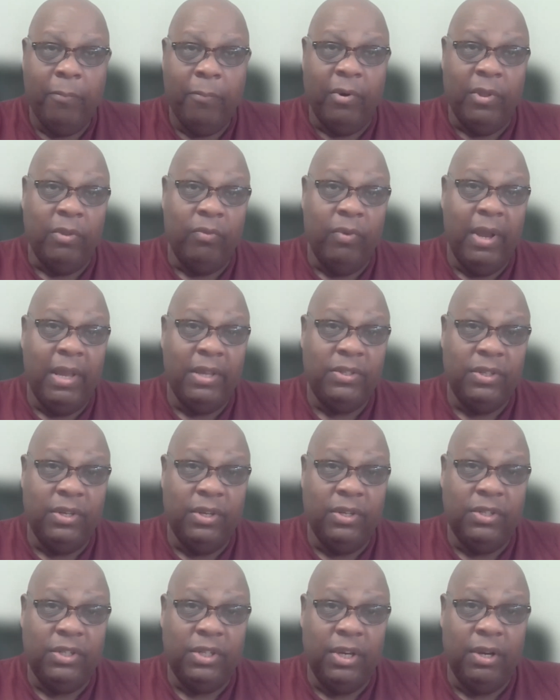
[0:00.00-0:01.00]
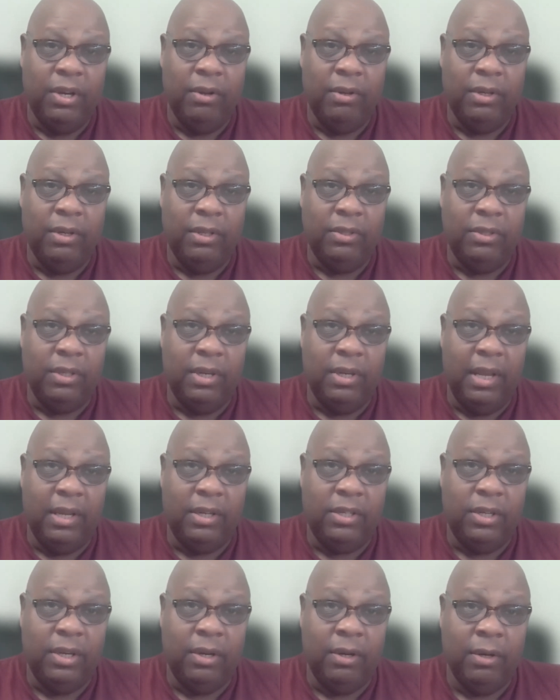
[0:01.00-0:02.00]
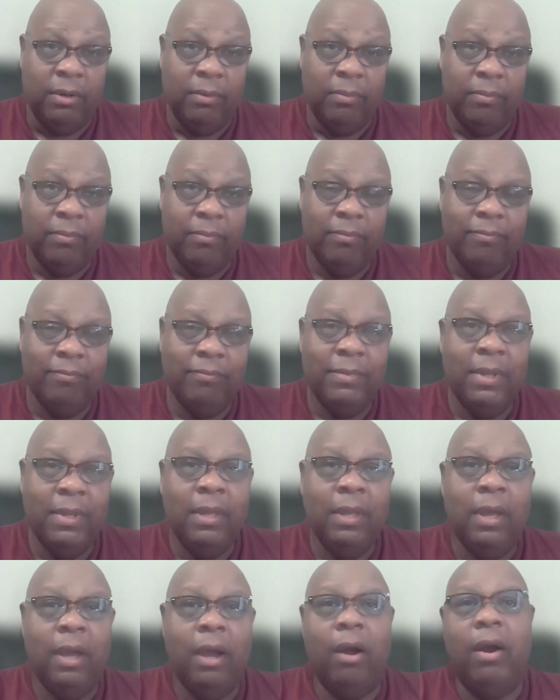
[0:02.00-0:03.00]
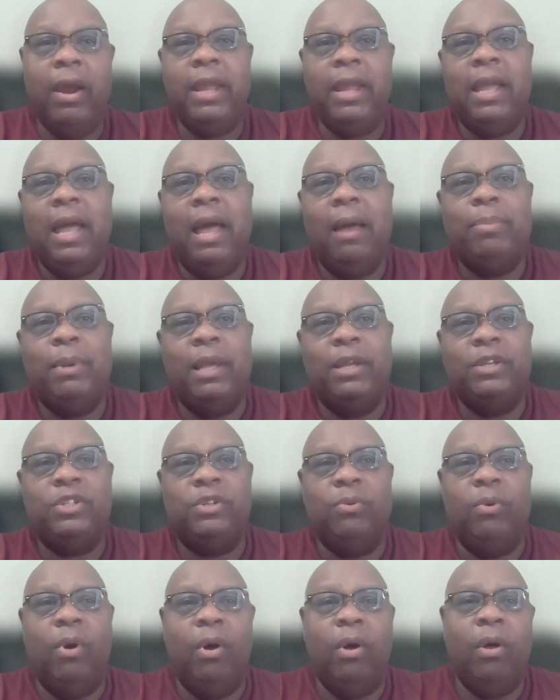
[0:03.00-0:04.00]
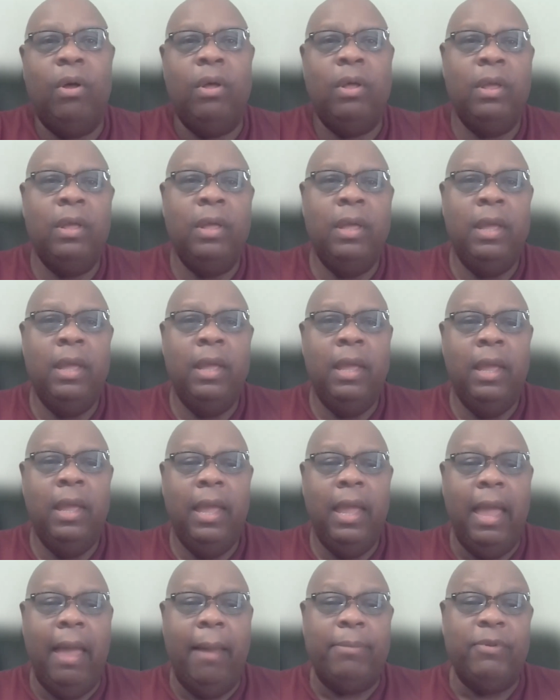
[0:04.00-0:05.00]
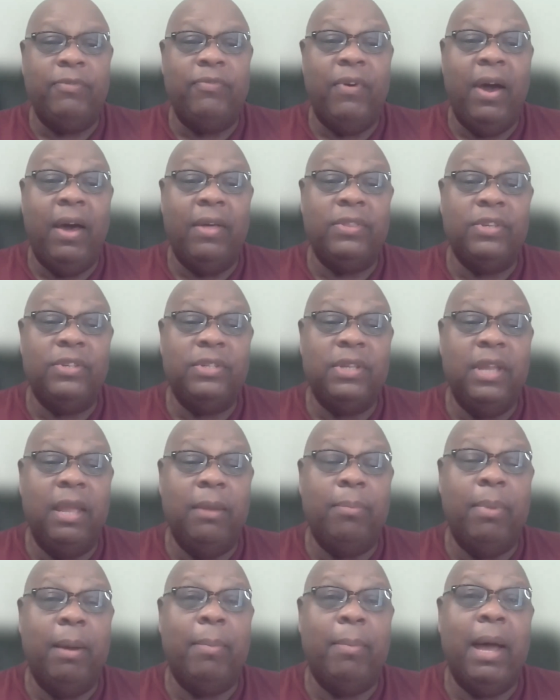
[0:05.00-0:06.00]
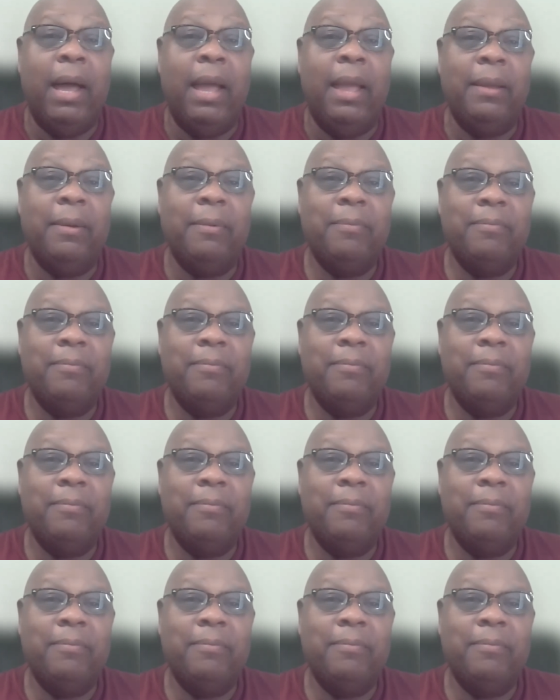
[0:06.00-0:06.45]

for the rest of this year and into next year. All right. God bless you all. Happy Father's Day. Bye bye.